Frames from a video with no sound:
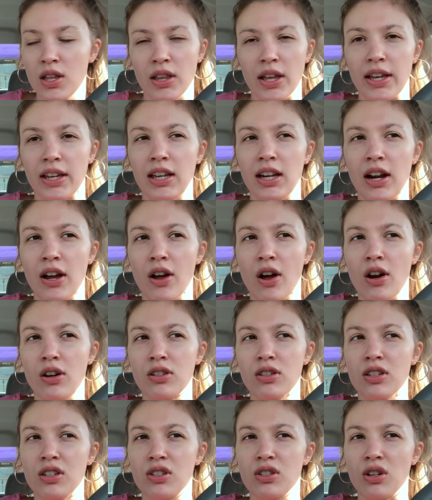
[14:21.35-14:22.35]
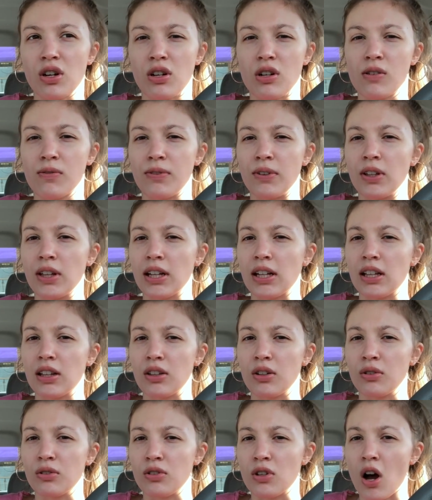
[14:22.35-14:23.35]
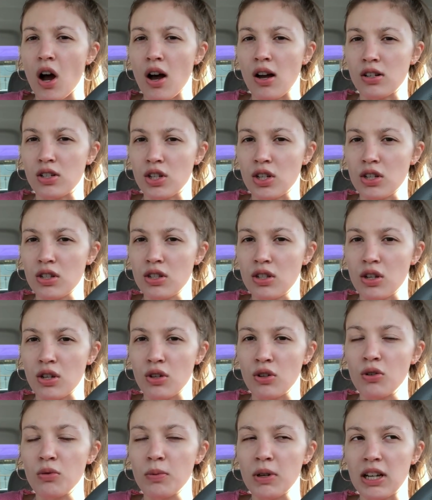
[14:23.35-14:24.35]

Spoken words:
Like, and I honestly started to feel like a little nauseous too,